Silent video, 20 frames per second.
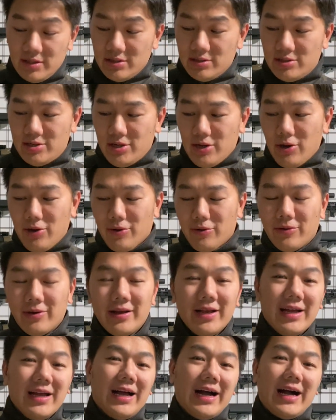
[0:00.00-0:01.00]
So
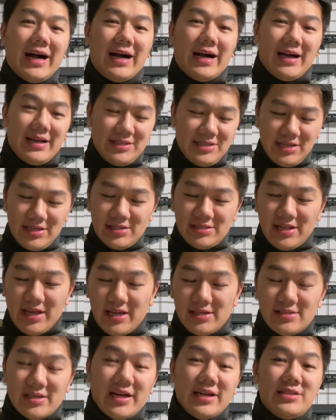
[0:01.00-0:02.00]
these
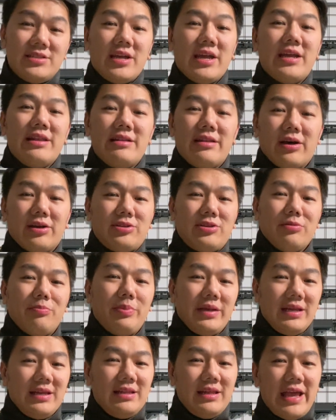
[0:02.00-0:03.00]
days I tend not to
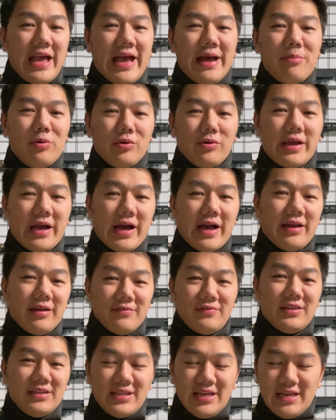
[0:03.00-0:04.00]
be the ammo guy
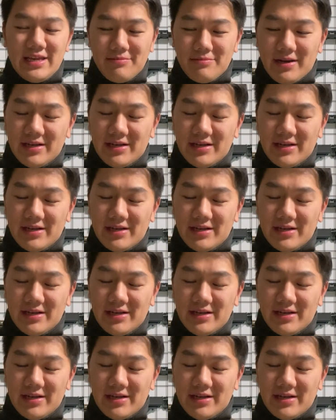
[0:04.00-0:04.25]
of the team.